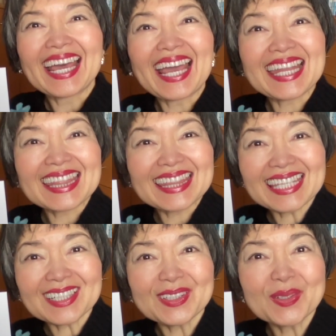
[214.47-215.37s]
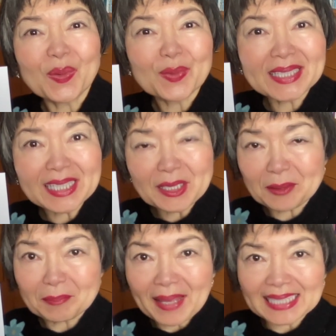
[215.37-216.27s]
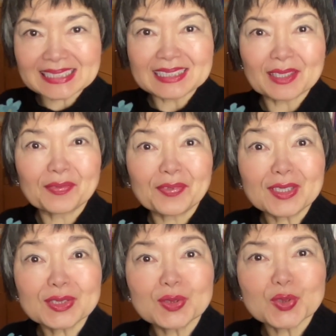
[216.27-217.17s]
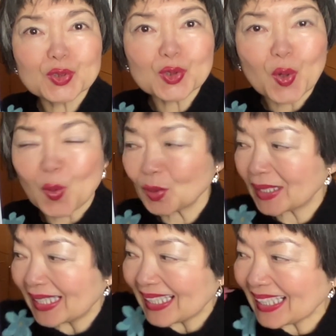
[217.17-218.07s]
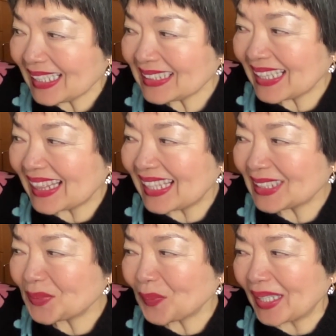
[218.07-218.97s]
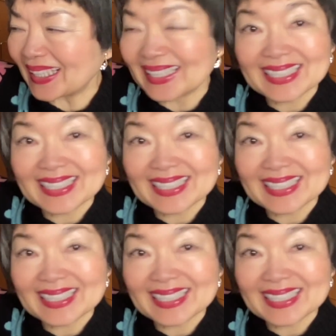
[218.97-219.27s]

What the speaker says: I think you already imagine the first stroke is this one.